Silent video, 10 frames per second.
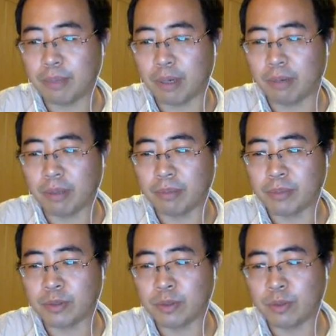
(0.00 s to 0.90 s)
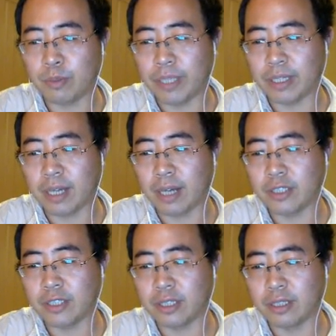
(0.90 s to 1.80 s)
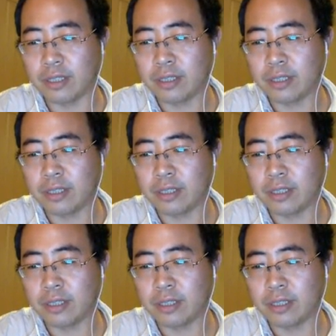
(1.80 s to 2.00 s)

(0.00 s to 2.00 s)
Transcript: problems we encountered.